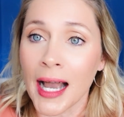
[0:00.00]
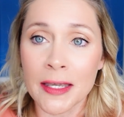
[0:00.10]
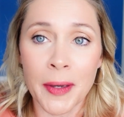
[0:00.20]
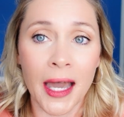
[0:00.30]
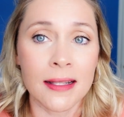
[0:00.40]

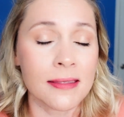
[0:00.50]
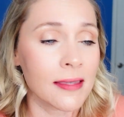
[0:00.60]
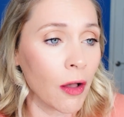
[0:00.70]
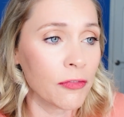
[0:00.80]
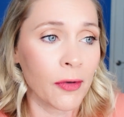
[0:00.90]
iPads,
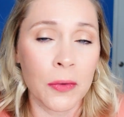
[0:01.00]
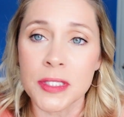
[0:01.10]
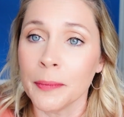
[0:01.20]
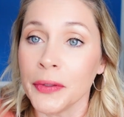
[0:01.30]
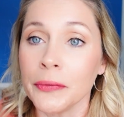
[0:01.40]
cell phones,
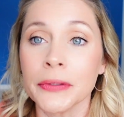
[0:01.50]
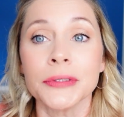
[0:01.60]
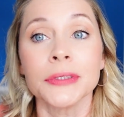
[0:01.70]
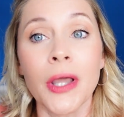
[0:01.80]
computers.